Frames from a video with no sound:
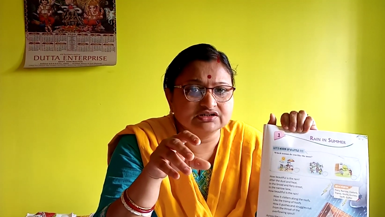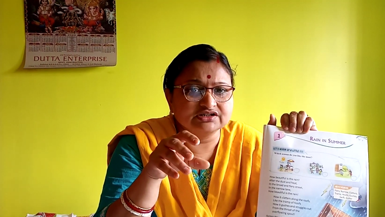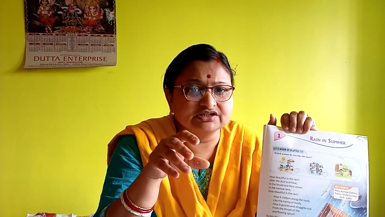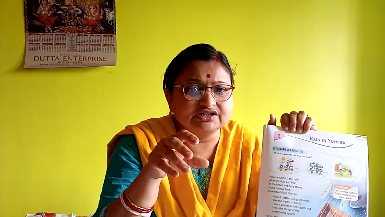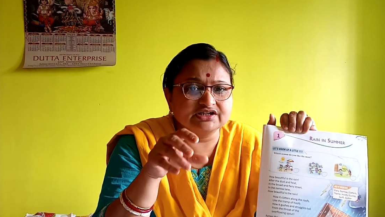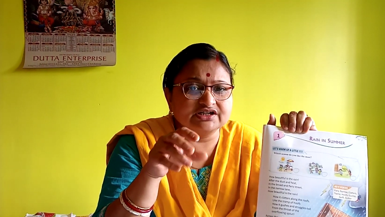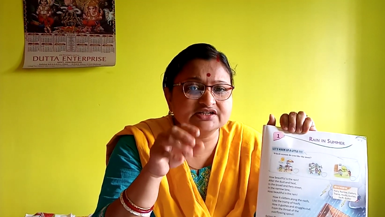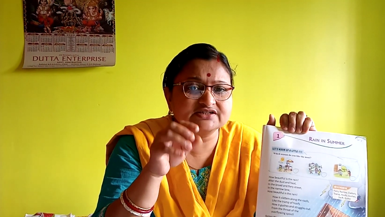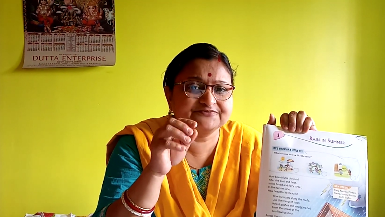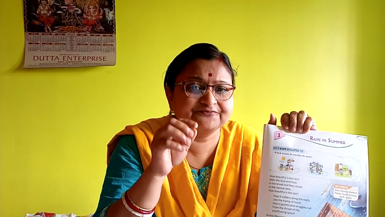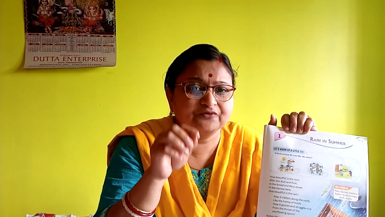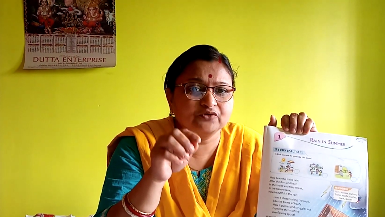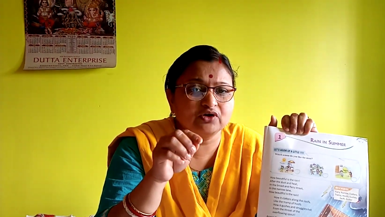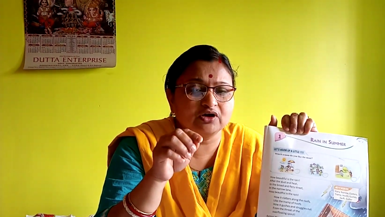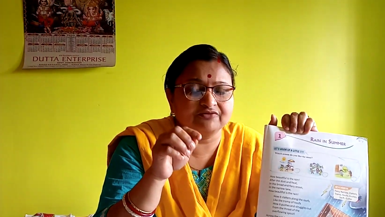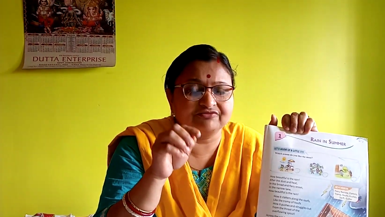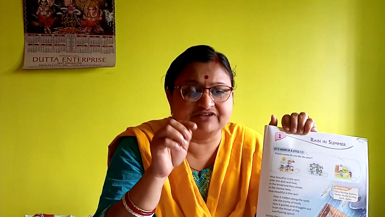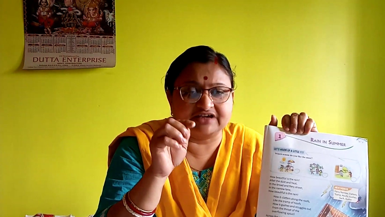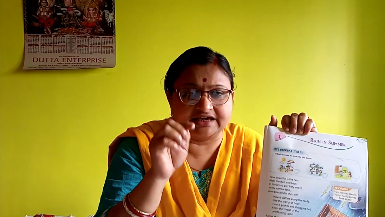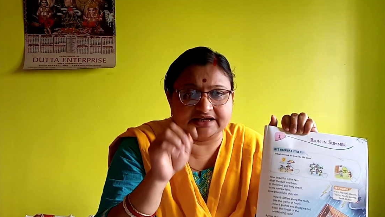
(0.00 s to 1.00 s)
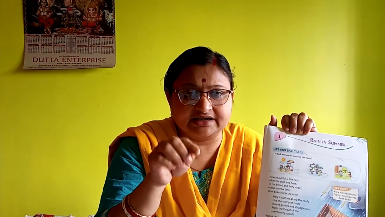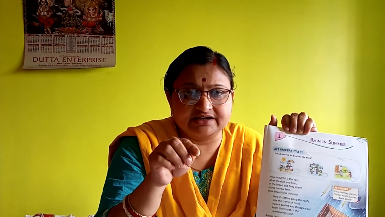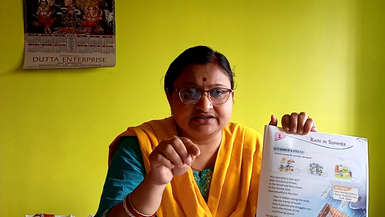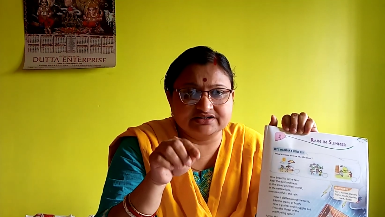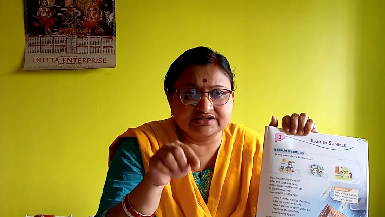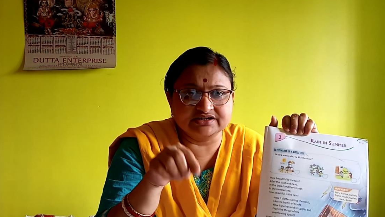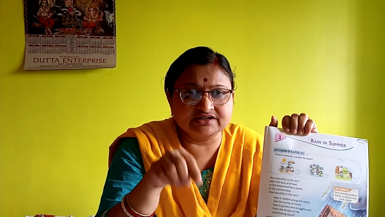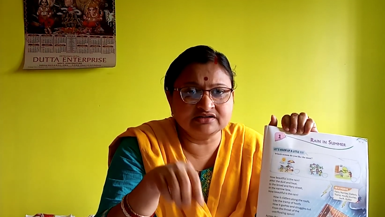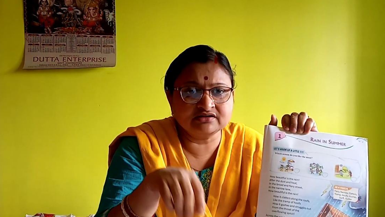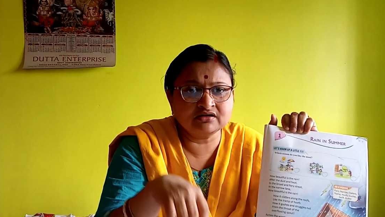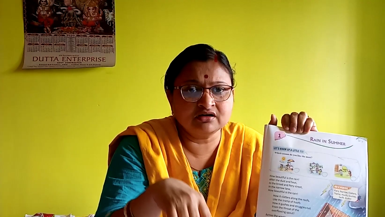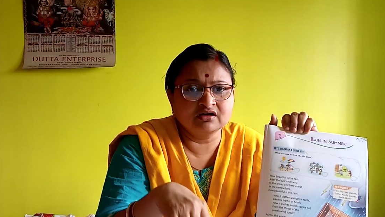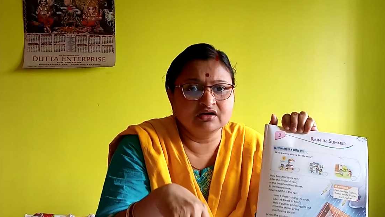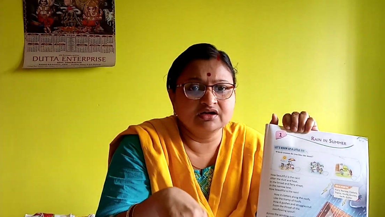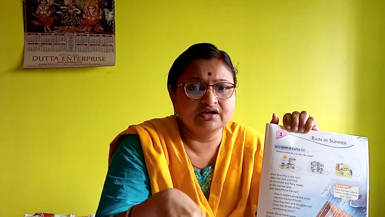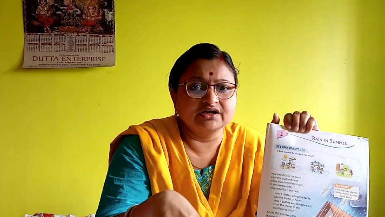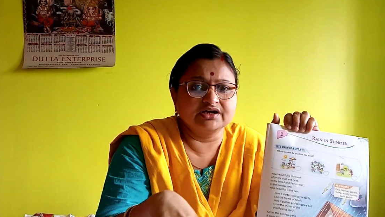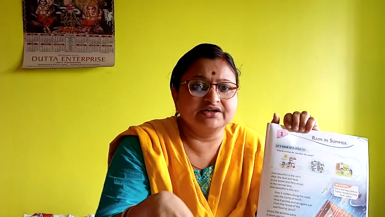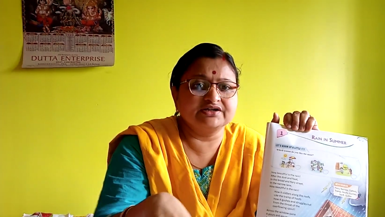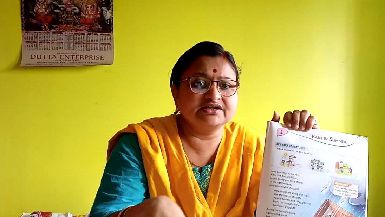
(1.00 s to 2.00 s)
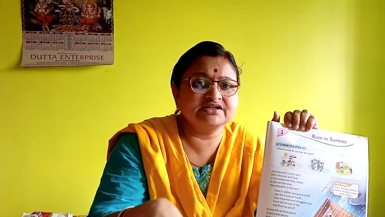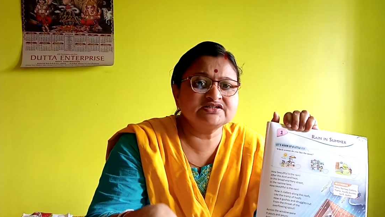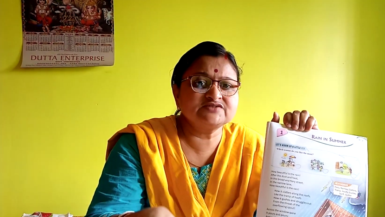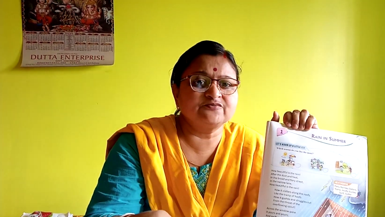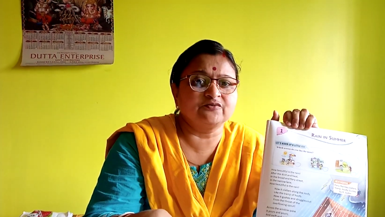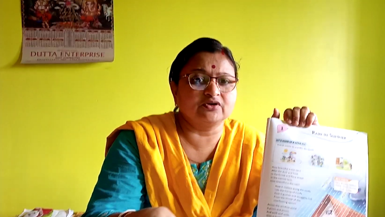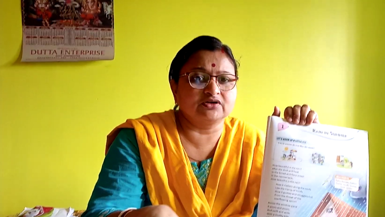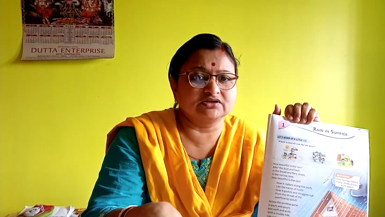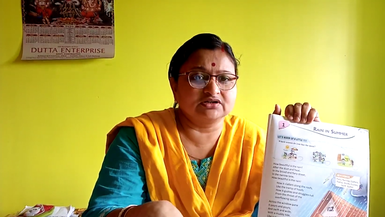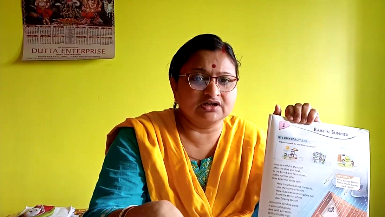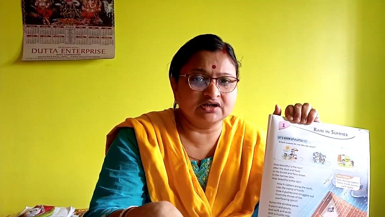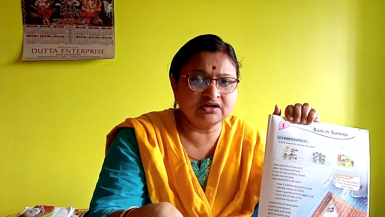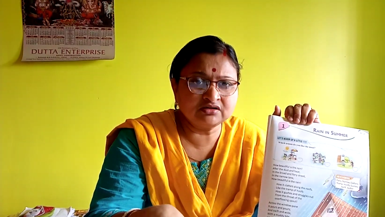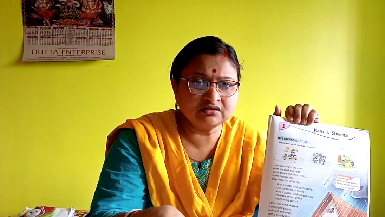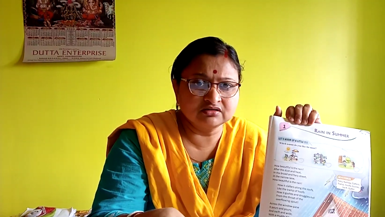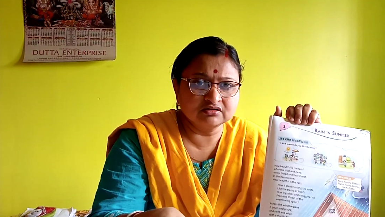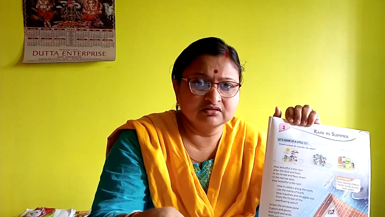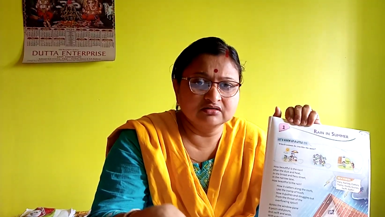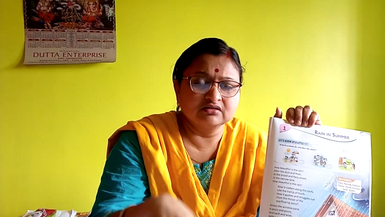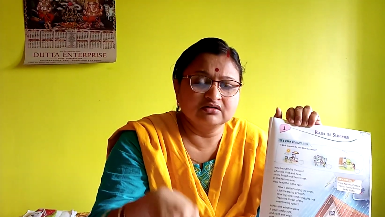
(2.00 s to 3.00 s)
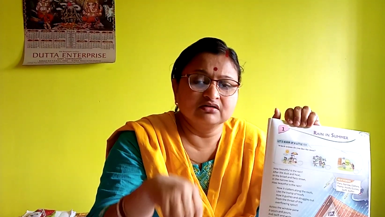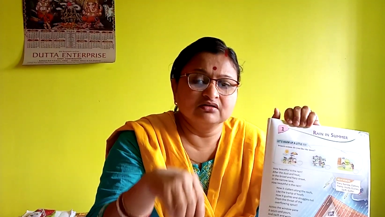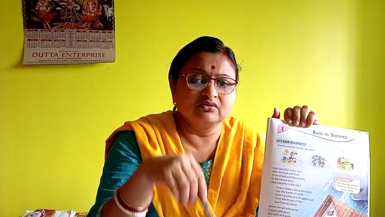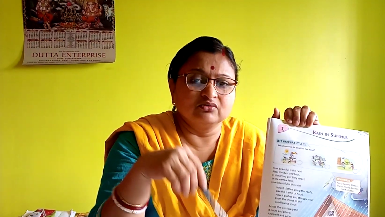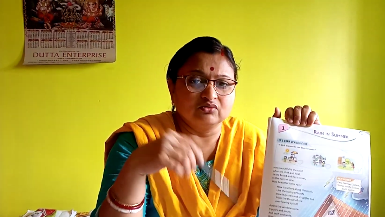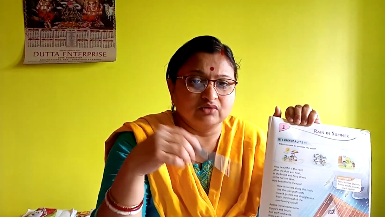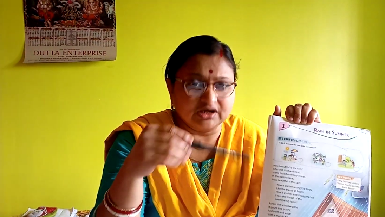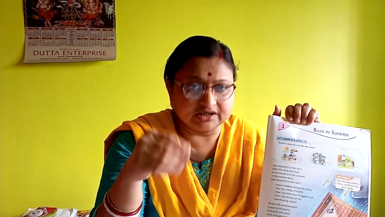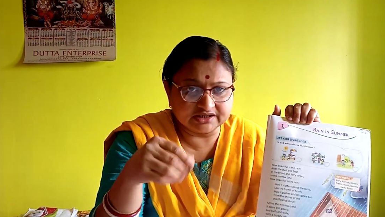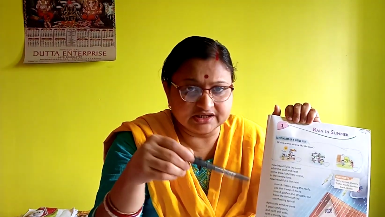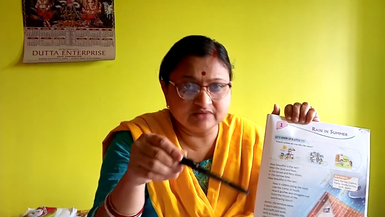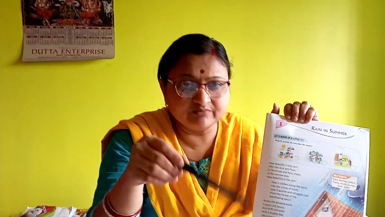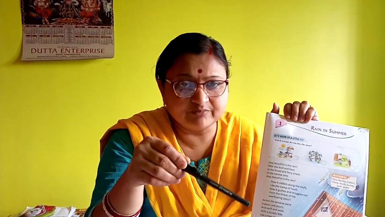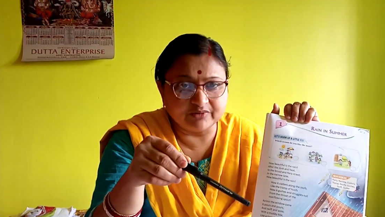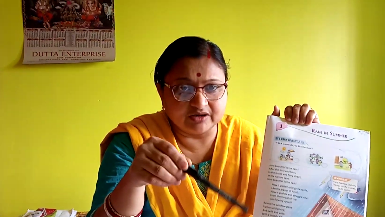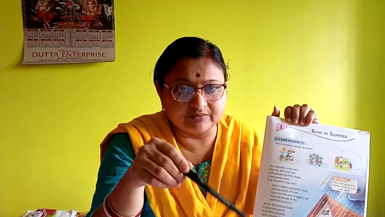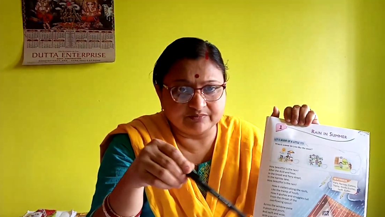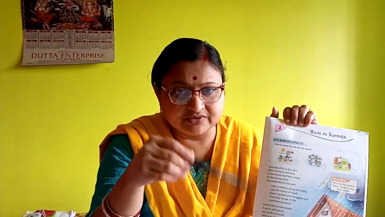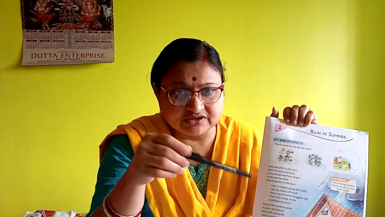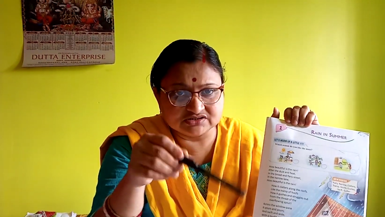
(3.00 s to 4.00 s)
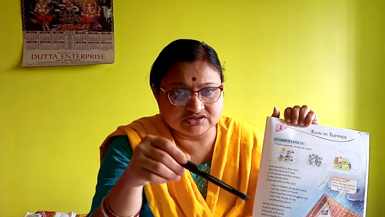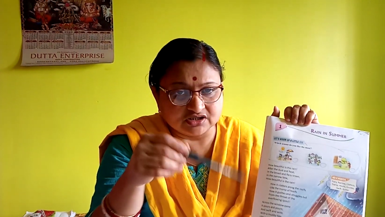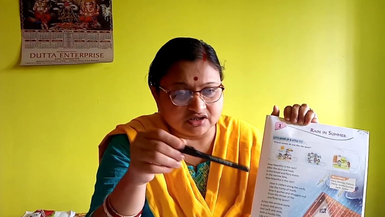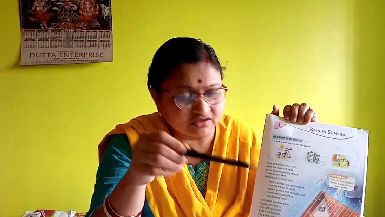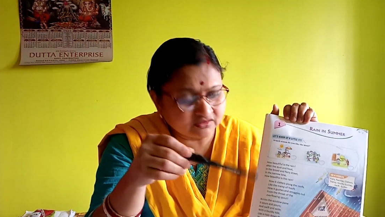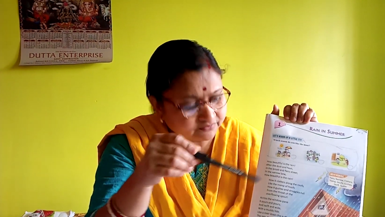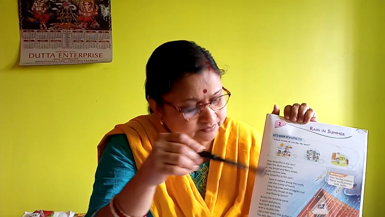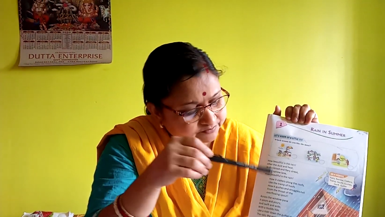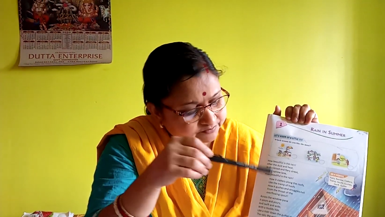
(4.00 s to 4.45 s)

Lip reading: It is full of keratin. It is for the walking purpose or